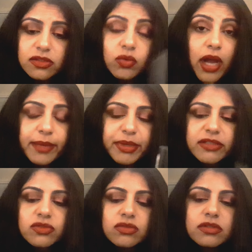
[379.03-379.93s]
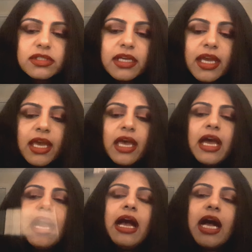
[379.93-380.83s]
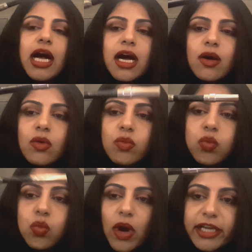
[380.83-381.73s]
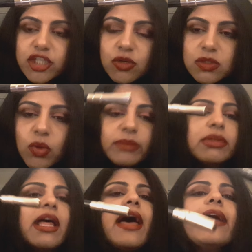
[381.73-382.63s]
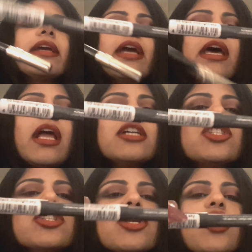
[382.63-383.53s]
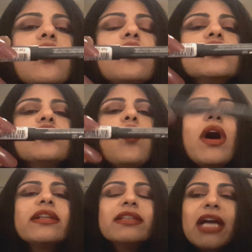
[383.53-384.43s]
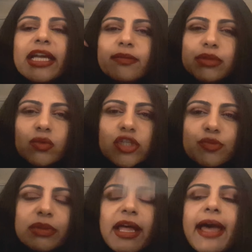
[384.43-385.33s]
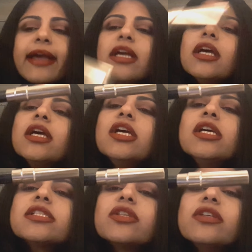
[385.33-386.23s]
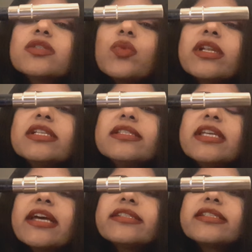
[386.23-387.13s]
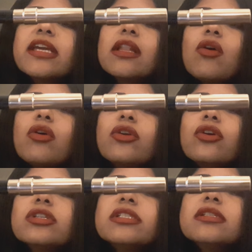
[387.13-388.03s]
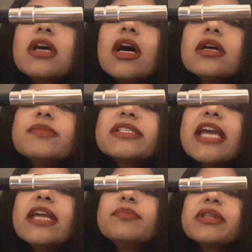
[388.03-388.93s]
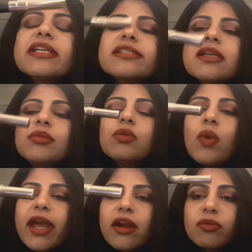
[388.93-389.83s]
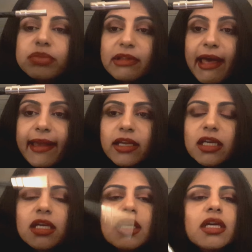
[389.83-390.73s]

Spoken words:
or eye pencils. I chose one black and I chose one kind of bluish black. So this one is the Estee Lauder Stay in Place Double Wear Black.